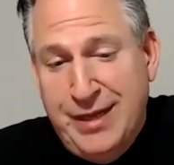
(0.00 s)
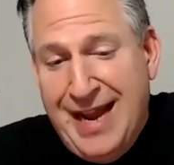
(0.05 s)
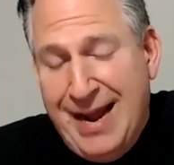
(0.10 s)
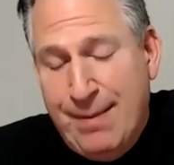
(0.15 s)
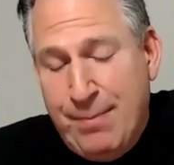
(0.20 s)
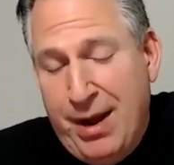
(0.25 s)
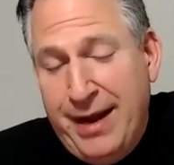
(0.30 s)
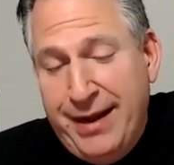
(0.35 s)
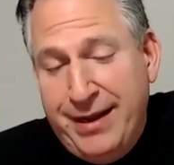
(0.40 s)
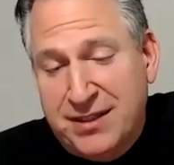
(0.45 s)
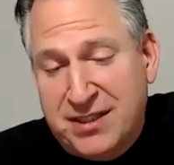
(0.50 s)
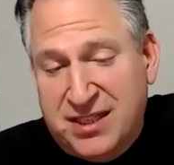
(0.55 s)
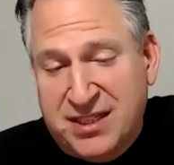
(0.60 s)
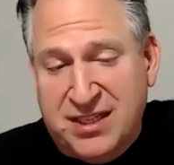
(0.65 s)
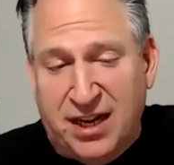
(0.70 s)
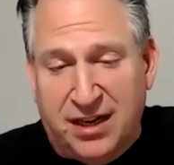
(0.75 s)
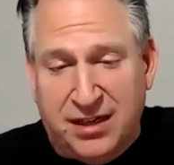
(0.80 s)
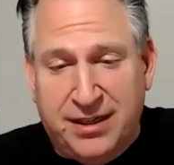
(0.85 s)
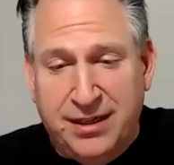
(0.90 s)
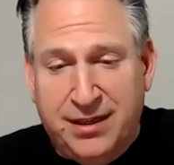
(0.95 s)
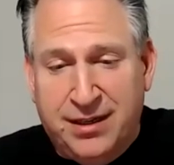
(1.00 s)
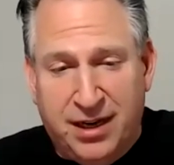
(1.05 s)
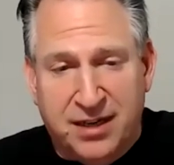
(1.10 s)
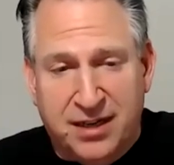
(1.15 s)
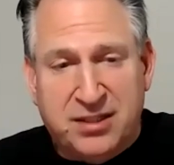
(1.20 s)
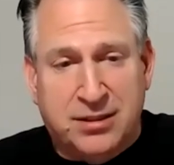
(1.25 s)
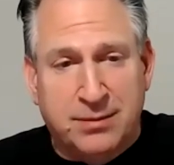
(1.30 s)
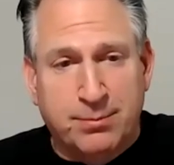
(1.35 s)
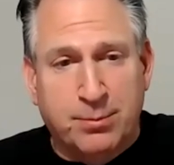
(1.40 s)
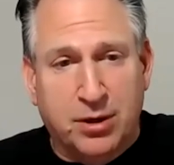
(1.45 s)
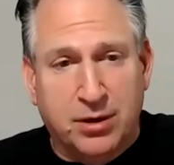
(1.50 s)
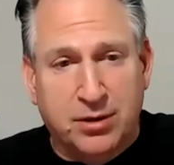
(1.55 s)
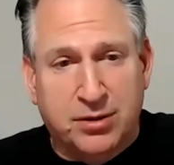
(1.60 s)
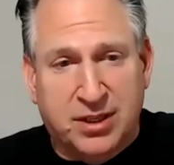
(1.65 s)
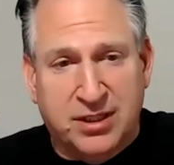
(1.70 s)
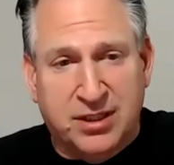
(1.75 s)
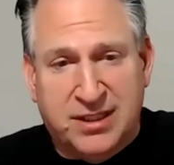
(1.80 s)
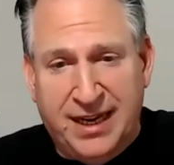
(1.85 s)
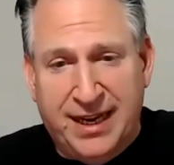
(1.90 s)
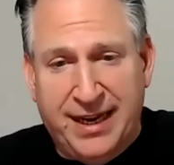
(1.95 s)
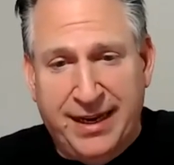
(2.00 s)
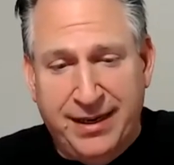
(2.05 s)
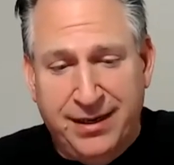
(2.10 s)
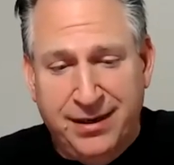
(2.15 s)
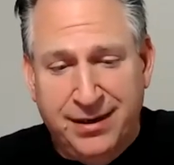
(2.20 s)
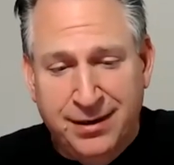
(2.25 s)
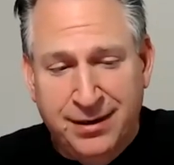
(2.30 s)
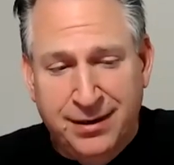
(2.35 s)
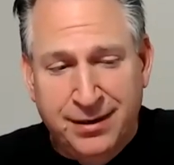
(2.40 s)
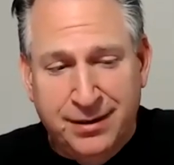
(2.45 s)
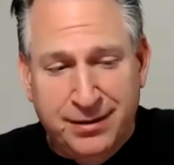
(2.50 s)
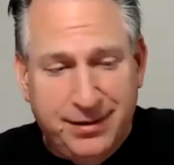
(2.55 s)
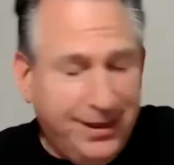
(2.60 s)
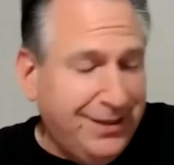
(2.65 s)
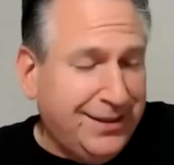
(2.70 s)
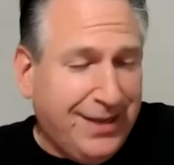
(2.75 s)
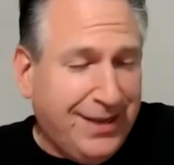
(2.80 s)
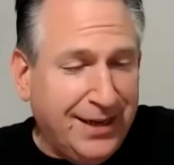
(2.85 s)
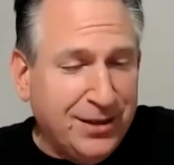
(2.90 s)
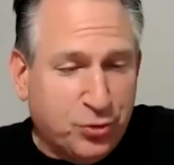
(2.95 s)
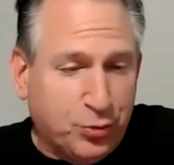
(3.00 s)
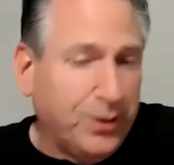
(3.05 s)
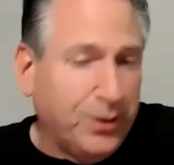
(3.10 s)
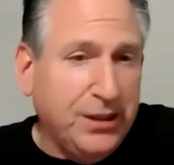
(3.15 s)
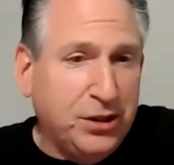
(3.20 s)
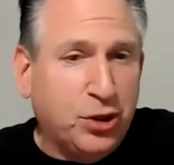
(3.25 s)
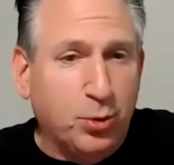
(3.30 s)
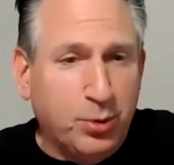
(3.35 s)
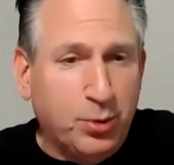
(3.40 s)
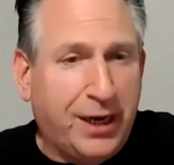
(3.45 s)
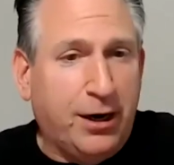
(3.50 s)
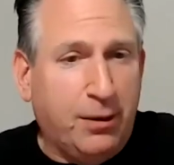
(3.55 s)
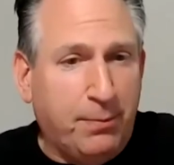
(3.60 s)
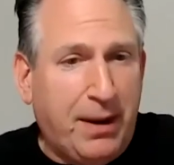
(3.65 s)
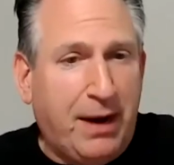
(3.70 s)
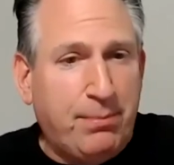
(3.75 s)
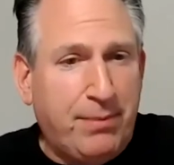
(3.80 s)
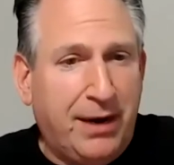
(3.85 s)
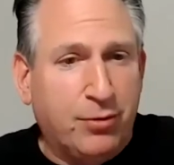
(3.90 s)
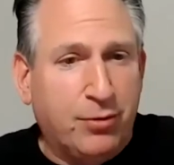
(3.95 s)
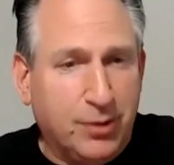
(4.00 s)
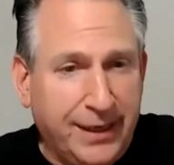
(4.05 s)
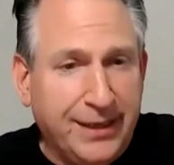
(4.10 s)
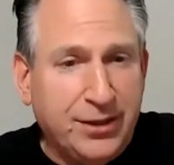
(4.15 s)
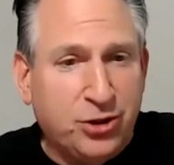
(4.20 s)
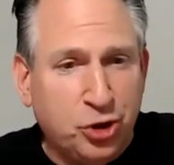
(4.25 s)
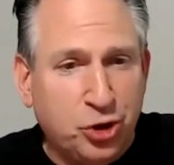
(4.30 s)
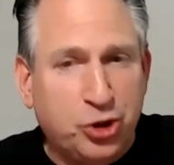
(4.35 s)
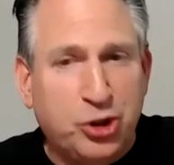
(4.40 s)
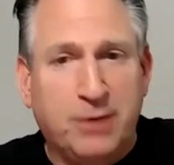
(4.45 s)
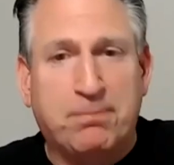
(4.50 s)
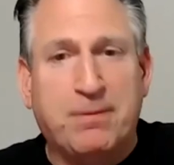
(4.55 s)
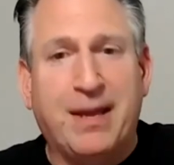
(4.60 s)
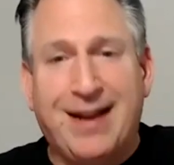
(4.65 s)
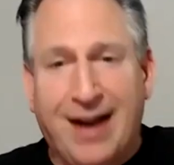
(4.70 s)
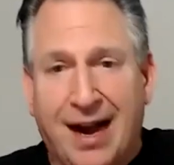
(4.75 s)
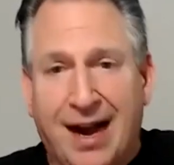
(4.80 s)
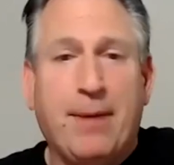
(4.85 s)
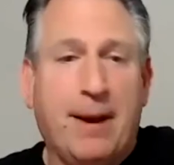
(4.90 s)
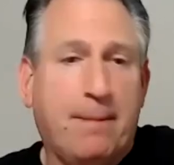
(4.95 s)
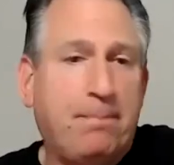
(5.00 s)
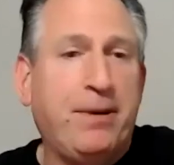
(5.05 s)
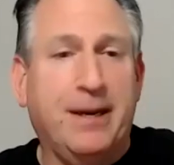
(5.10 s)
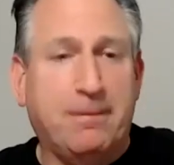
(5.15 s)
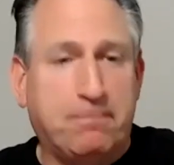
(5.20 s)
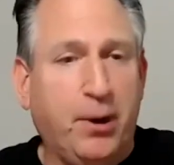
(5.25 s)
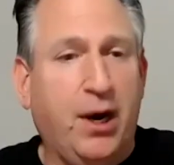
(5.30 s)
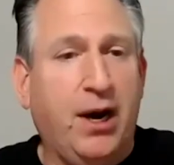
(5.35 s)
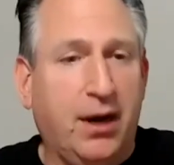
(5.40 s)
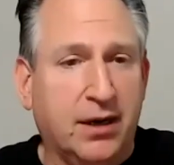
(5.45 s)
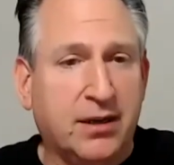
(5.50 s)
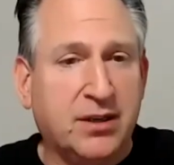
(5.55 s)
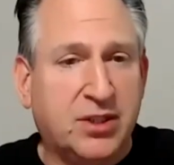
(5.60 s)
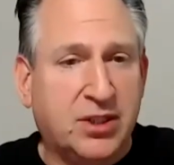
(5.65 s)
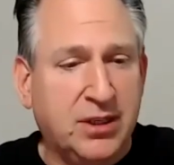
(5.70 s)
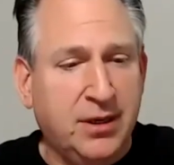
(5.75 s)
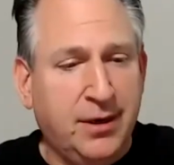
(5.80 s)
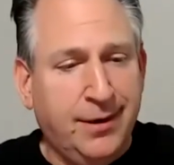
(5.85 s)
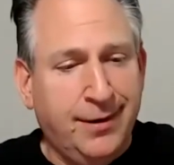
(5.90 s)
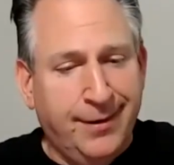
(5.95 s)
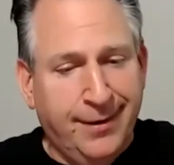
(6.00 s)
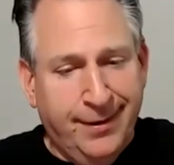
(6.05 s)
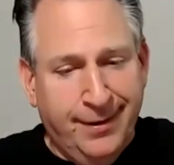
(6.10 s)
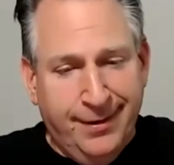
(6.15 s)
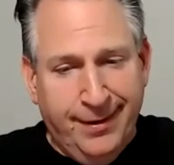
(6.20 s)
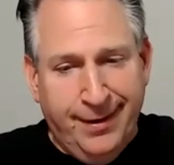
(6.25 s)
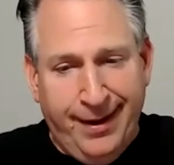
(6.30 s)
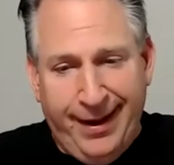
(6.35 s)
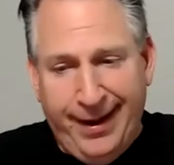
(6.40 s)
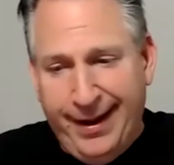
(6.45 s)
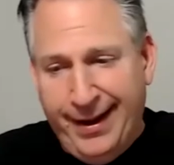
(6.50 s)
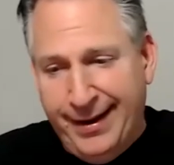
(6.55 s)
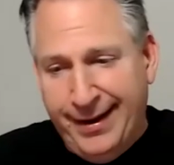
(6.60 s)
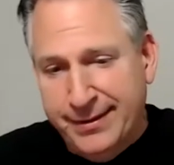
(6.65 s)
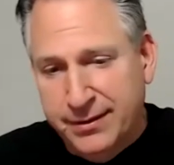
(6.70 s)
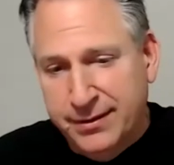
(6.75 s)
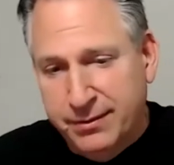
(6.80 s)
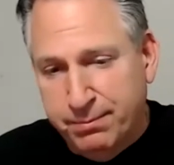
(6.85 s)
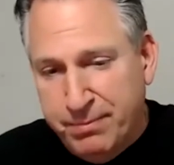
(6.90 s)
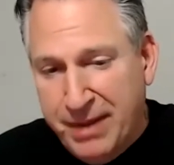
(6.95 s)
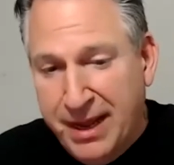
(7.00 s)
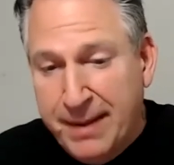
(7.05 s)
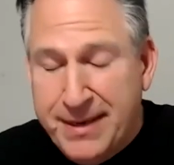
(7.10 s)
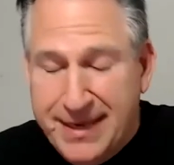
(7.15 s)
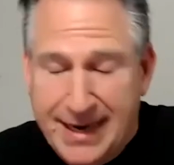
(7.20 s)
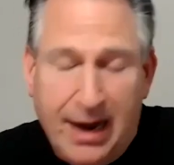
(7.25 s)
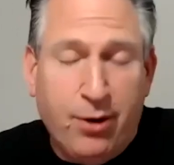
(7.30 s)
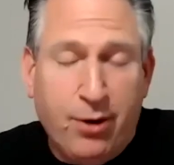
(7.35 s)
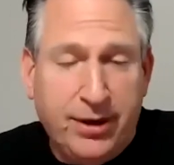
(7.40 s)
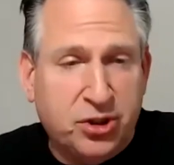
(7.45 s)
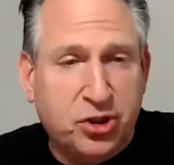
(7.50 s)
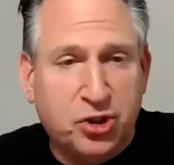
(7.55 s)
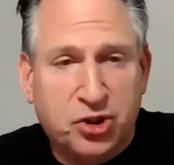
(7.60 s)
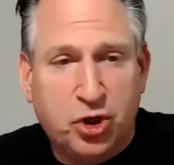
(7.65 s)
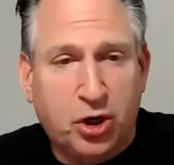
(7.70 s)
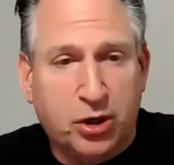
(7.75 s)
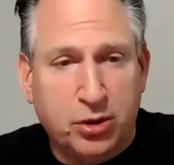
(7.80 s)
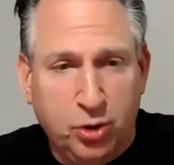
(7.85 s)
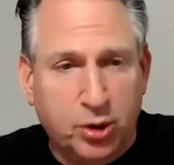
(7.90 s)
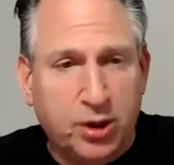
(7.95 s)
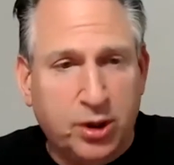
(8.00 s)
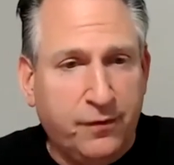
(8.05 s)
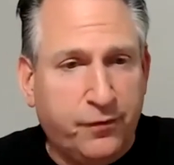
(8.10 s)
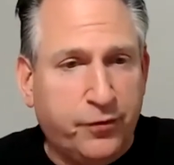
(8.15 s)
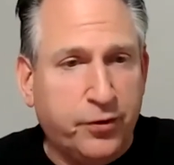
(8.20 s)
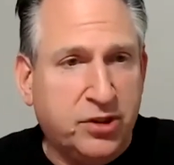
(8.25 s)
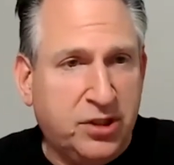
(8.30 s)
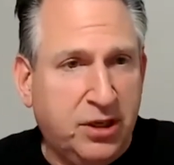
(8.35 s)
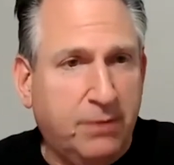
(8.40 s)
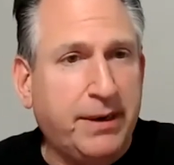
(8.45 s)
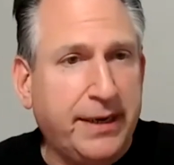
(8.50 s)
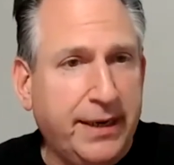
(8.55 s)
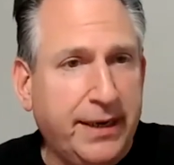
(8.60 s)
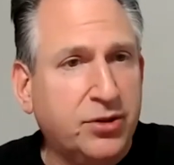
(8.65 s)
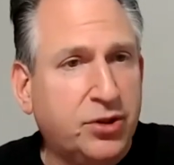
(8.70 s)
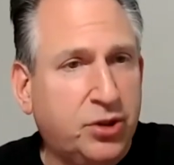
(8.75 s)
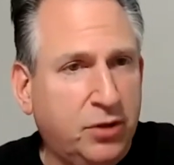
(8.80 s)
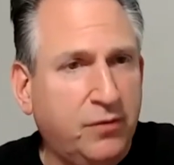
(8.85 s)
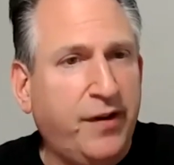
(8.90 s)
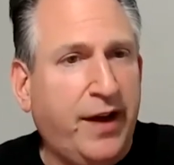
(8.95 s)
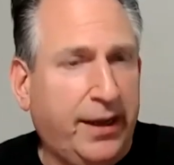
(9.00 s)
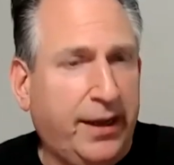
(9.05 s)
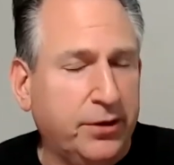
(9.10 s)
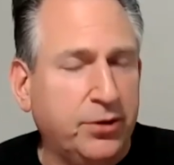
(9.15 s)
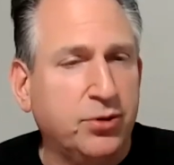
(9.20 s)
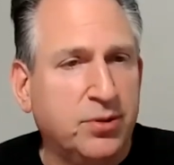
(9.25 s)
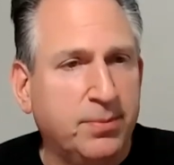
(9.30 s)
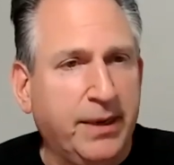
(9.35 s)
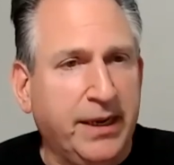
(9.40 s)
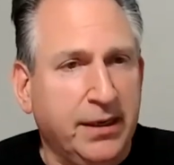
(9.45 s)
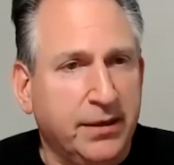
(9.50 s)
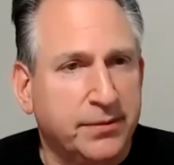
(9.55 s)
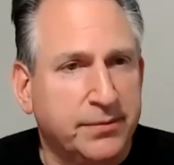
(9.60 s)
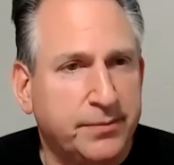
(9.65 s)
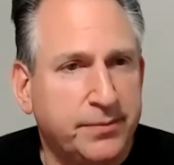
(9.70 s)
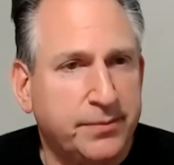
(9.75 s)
Am I a sucky customer to say, these guys really don't care about my relationship. They got my big bucks. And maybe now I should start looking for somebody else who values me.